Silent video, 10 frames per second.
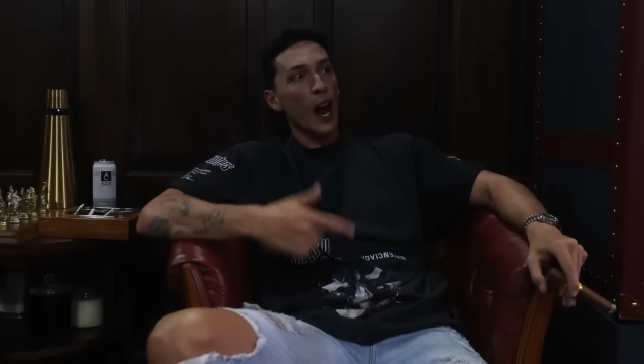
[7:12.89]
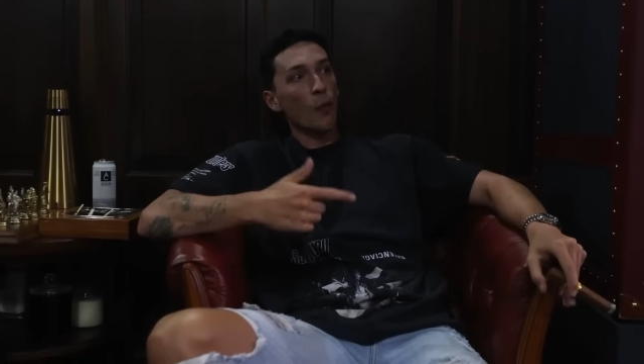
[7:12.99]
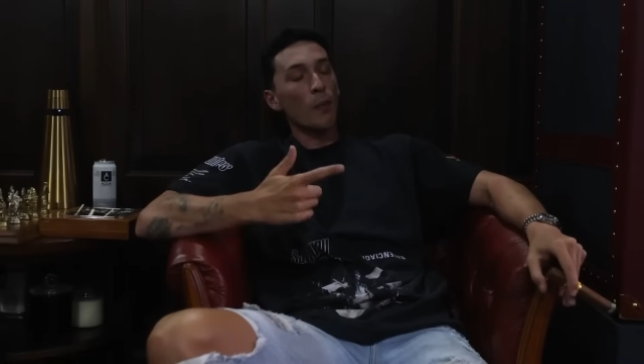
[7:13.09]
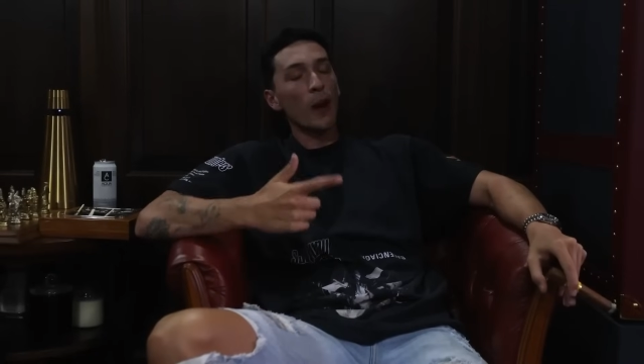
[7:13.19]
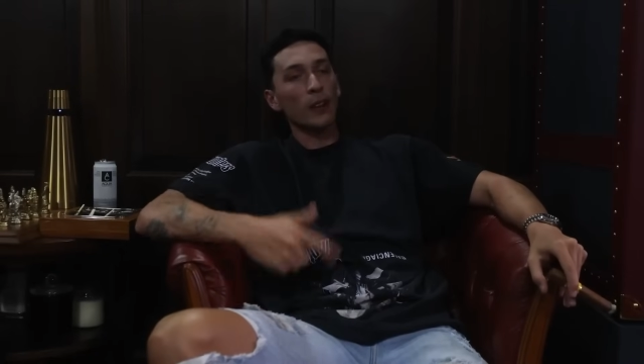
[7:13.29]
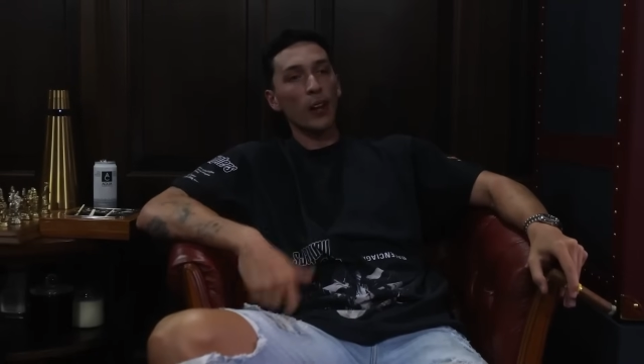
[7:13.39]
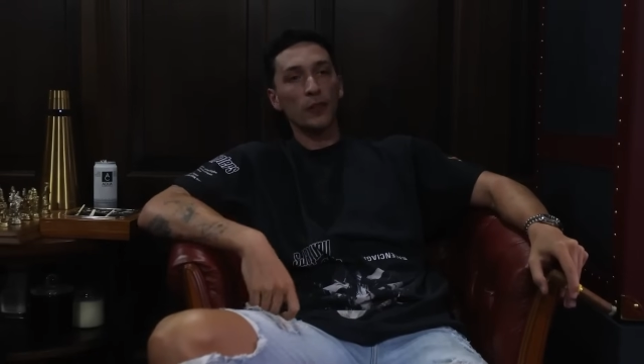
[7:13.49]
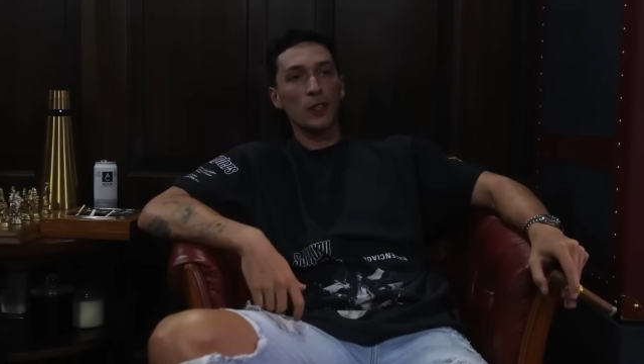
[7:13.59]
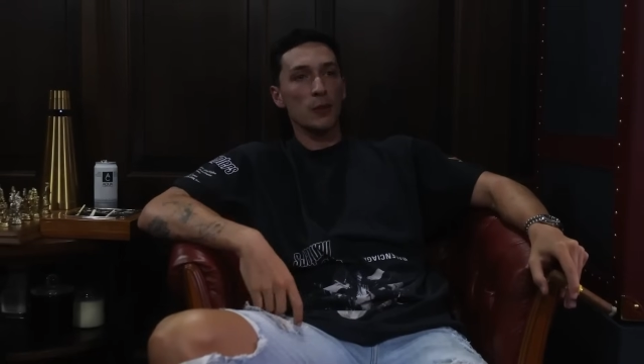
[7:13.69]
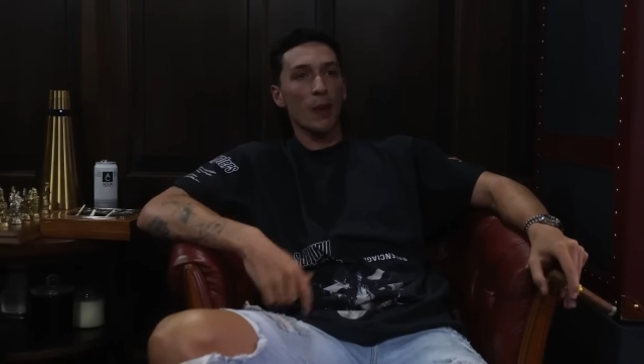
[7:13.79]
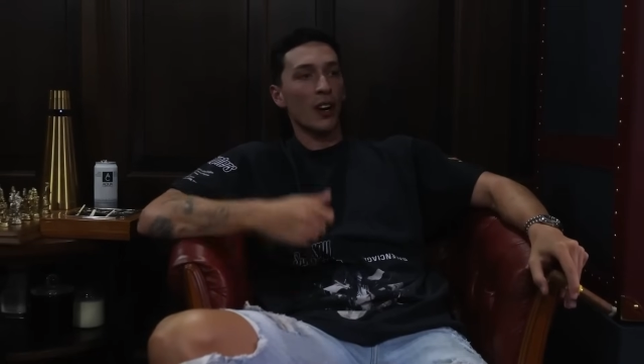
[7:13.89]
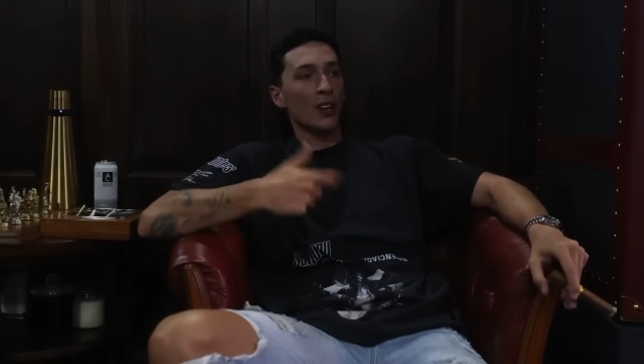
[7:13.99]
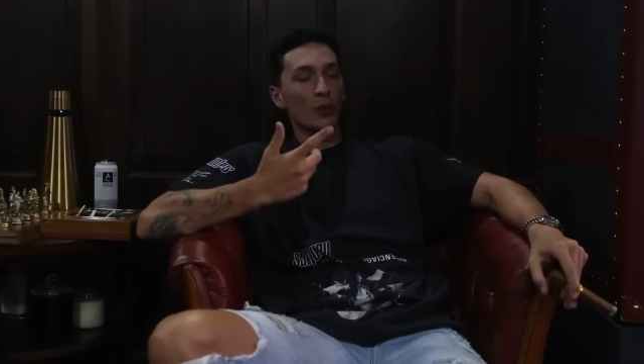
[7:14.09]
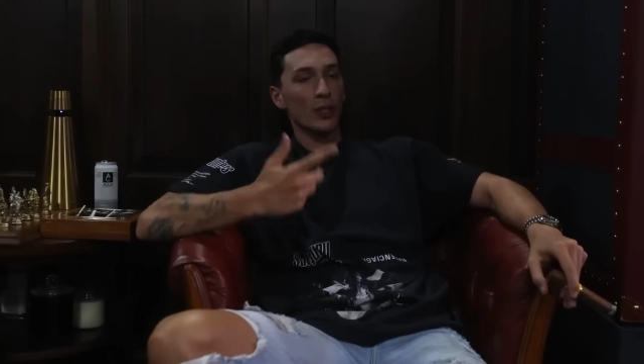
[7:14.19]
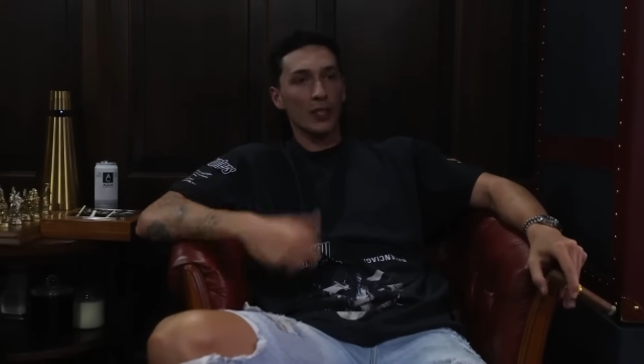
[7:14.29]
I want my life to inspire. I
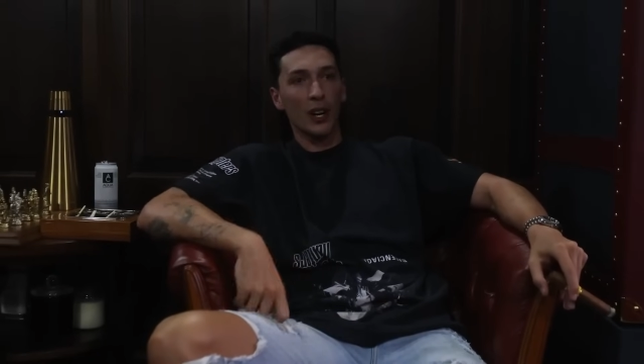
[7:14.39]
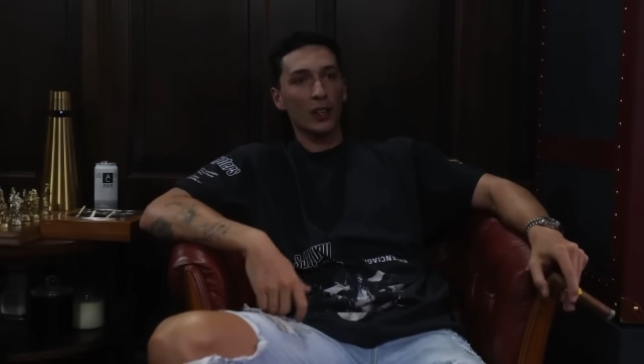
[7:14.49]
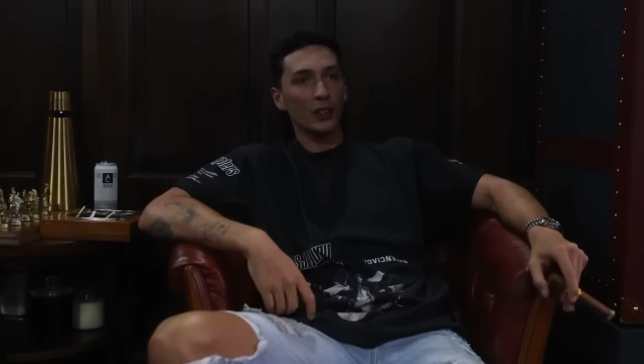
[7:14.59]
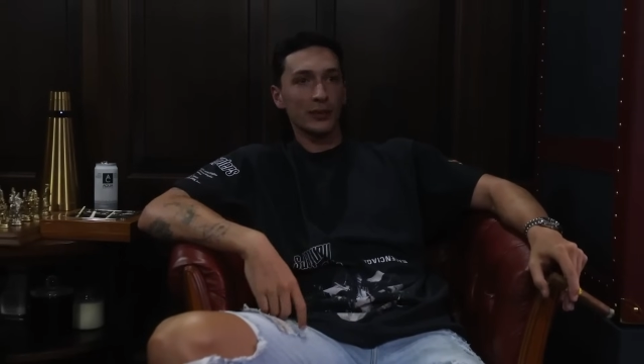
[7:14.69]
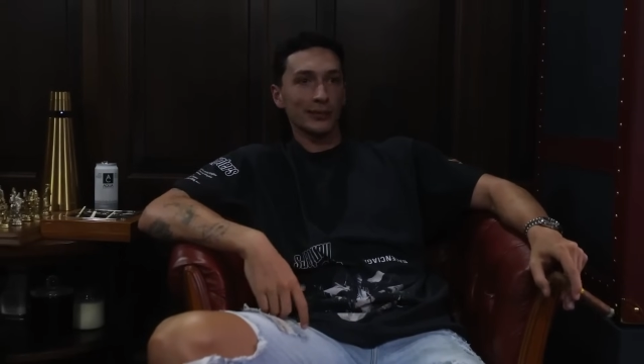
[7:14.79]
don't want to talk.